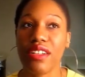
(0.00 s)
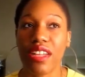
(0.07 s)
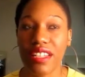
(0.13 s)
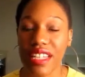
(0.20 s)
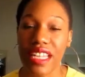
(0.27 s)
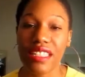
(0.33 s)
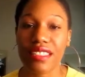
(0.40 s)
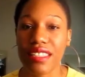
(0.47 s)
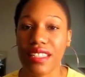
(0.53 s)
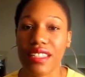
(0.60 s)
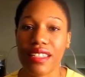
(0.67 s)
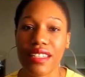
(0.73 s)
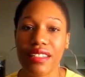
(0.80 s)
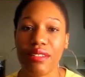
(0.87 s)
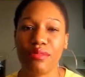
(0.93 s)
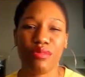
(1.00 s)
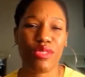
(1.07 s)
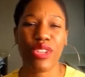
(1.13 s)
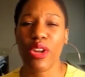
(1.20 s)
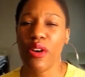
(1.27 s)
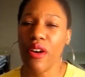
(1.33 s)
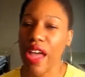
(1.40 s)
need to,
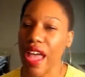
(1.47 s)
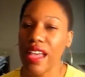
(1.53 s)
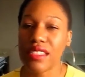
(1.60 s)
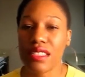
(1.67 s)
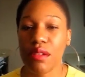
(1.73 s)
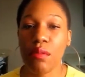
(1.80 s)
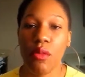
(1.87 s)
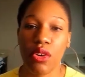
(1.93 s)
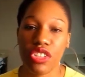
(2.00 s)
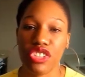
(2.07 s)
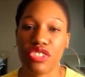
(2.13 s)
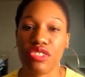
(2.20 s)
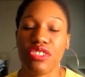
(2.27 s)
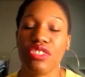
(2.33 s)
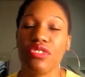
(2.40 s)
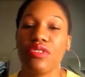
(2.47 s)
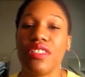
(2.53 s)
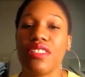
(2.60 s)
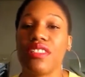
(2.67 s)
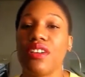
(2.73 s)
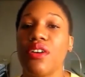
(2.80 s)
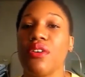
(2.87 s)
you know, add some moisture to
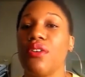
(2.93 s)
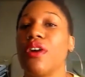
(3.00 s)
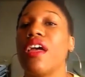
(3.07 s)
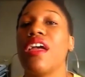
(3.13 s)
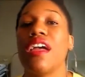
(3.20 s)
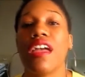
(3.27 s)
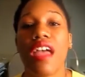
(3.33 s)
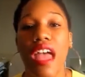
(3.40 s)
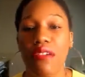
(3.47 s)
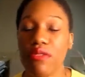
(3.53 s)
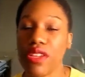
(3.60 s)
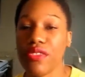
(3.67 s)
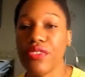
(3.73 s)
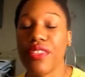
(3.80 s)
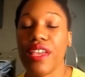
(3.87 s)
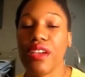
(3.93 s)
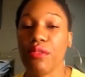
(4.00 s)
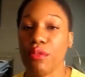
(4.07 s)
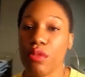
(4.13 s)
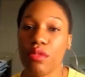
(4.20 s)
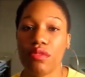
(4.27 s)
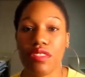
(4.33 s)
it. So having thick
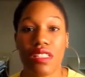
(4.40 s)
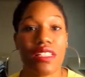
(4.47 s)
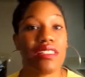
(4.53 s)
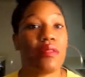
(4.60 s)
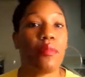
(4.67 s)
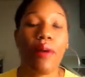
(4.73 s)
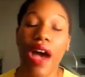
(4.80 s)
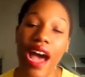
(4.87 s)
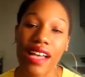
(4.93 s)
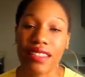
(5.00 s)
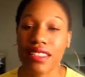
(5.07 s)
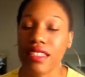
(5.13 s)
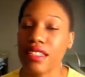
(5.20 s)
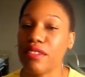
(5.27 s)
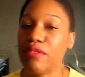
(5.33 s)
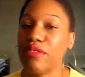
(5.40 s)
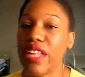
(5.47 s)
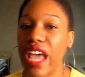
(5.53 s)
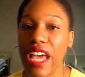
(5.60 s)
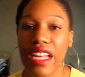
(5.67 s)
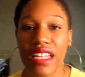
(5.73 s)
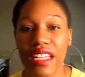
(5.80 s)
roots is a positive,
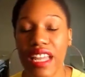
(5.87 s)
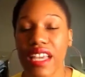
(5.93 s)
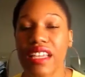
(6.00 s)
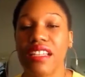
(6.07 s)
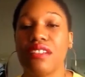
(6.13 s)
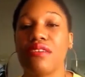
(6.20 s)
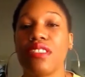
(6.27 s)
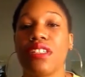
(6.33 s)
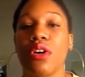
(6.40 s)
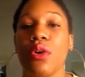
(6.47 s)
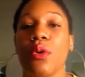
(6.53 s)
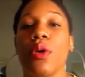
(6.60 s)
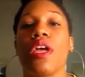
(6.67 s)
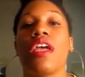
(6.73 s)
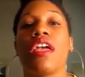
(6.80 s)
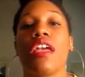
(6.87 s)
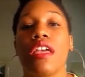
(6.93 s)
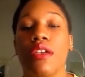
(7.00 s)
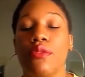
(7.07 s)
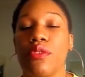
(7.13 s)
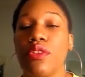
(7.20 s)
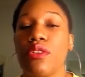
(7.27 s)
not a negative. So
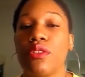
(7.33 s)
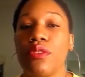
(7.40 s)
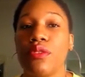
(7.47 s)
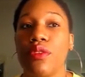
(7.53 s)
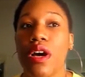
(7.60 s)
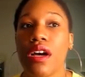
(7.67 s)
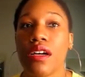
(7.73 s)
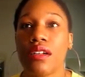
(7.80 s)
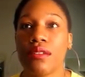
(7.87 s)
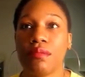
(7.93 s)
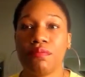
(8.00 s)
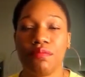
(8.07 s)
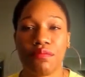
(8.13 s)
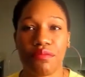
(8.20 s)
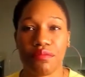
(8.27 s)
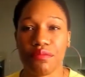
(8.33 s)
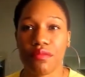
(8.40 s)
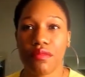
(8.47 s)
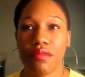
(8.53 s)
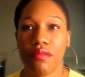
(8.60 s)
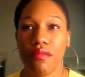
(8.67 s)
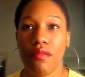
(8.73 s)
if you
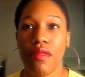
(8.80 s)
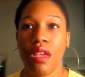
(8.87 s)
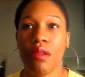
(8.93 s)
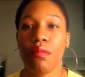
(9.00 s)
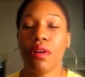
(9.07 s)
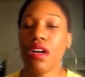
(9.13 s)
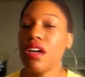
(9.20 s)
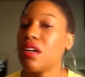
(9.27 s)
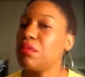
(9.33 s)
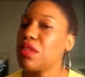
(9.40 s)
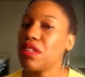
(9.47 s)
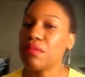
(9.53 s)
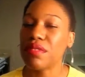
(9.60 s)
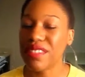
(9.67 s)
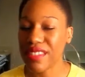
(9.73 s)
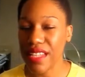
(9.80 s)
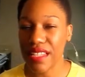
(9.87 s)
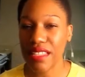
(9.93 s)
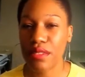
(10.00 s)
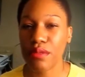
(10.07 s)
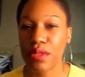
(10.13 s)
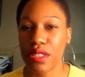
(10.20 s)
become
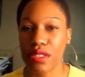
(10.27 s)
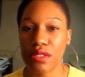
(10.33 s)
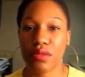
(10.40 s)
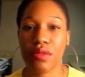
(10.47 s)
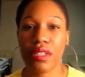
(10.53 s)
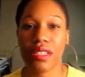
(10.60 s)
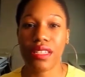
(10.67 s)
obsessed with doing